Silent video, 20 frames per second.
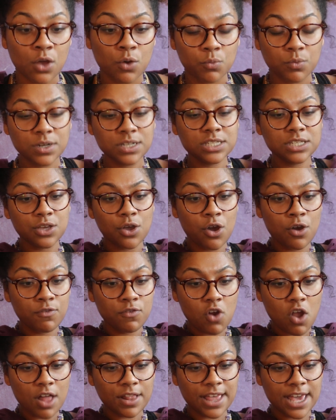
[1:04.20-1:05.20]
what is the
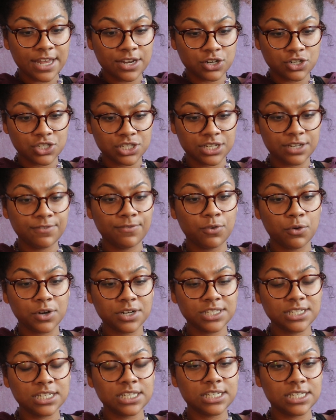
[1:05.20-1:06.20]
overall energy for
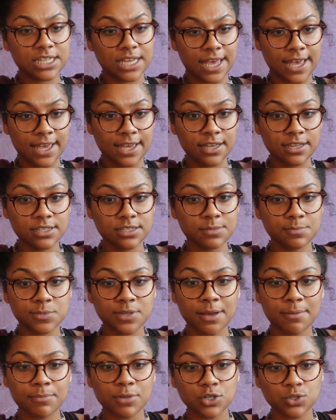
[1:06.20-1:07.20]
today,
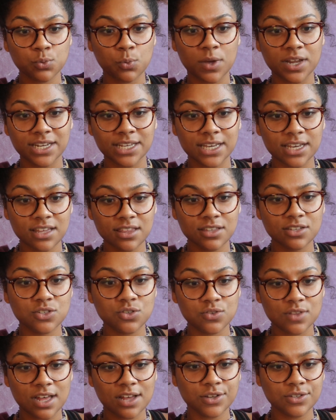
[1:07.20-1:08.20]
September 20th,
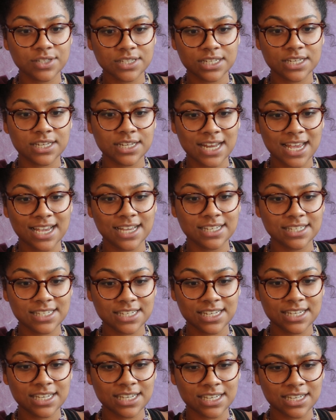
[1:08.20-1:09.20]

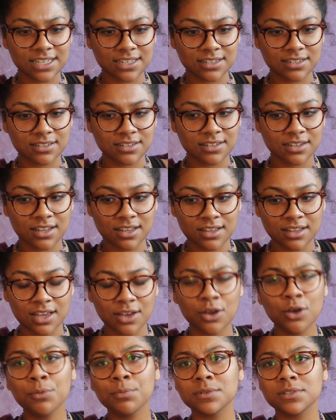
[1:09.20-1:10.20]
2018? I
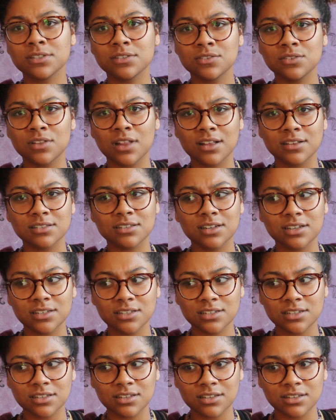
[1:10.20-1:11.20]
hope it's
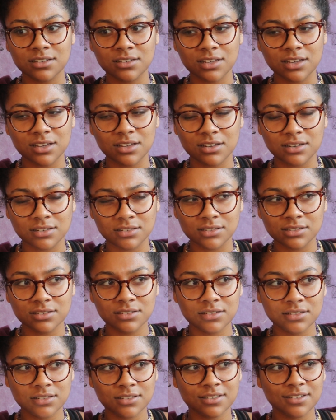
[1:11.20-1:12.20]
2018. Yeah, it
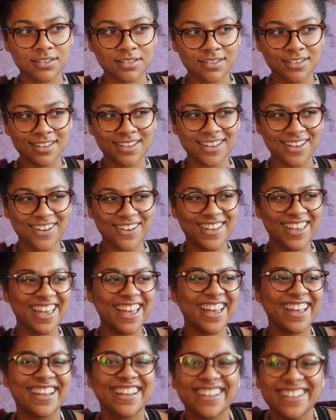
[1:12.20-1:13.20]
is.
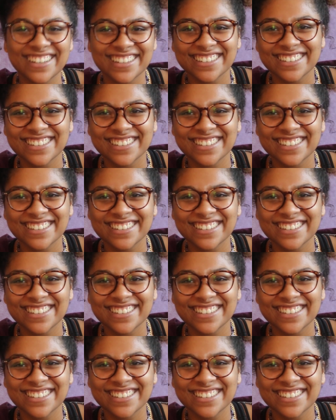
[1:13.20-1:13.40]
Okay.